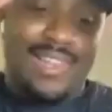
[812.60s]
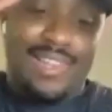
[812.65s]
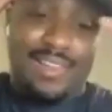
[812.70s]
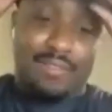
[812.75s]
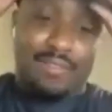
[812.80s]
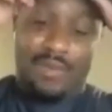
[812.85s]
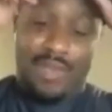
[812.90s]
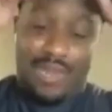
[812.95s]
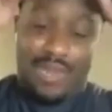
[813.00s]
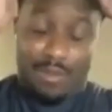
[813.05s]

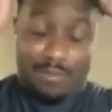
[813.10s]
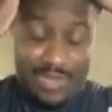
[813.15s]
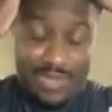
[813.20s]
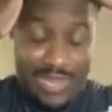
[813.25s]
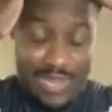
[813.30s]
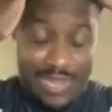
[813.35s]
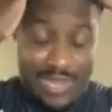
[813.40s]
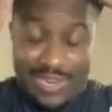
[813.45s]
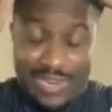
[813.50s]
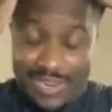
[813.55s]
love it, man. I'm
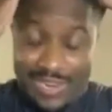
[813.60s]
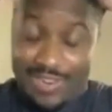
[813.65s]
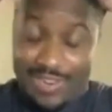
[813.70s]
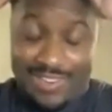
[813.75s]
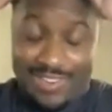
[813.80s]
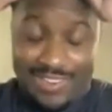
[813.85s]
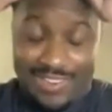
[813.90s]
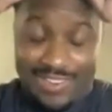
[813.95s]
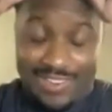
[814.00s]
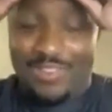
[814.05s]
glad
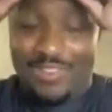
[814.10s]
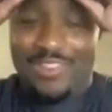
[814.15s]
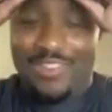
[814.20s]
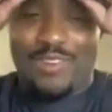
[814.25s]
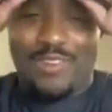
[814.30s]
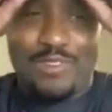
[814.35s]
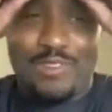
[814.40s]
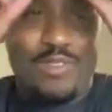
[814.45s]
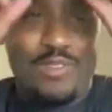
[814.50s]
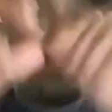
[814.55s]
that
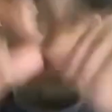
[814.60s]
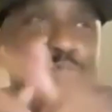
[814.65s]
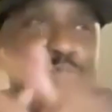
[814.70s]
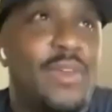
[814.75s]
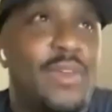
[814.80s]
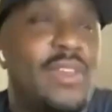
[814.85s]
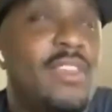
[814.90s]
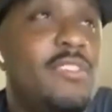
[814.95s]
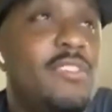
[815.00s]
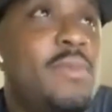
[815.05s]
you
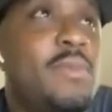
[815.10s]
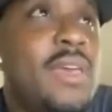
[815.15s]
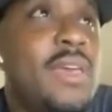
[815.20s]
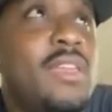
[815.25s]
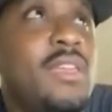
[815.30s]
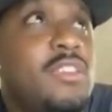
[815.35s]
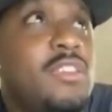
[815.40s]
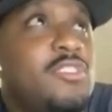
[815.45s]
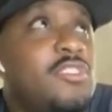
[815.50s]
spitting this, man.